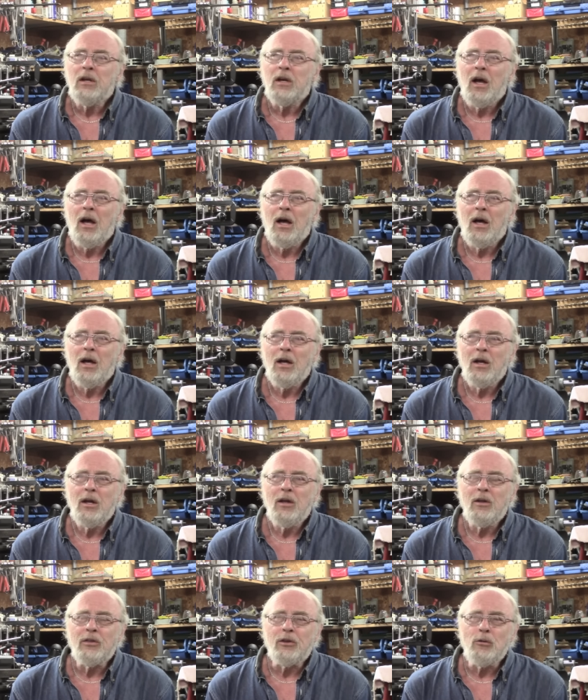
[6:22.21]
uh,
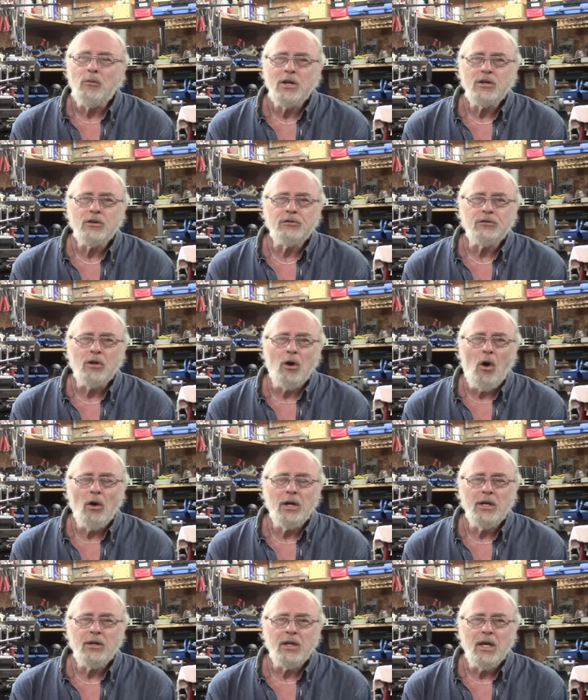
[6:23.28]
the register on
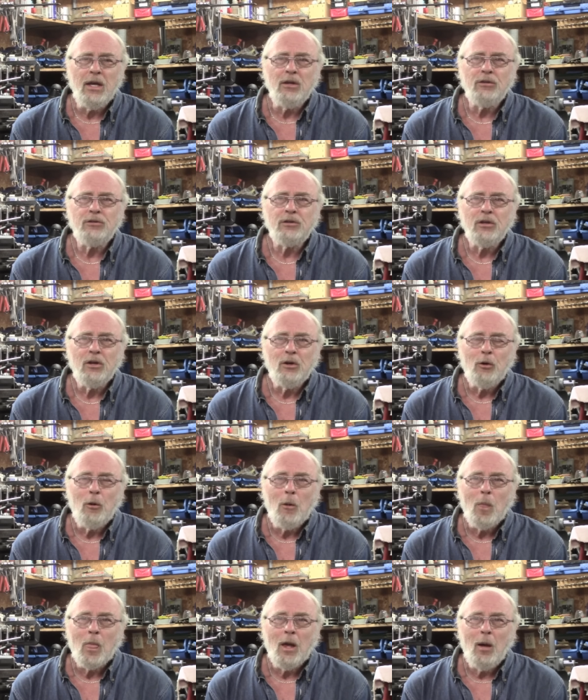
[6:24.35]
it is
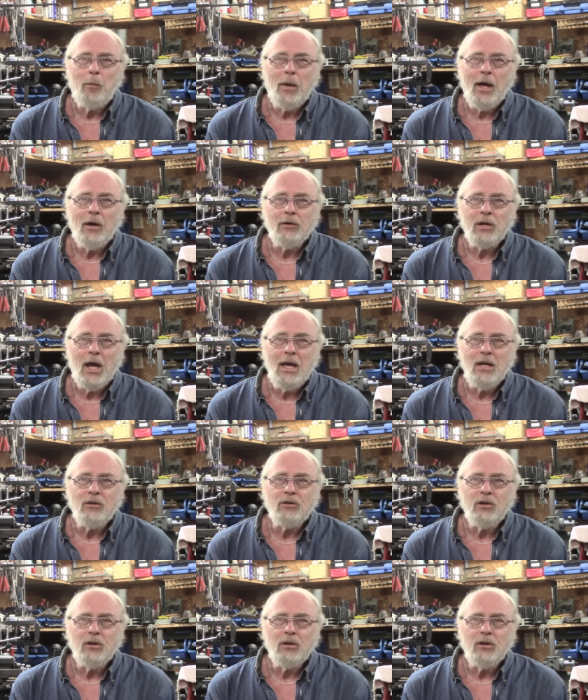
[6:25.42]
about eight,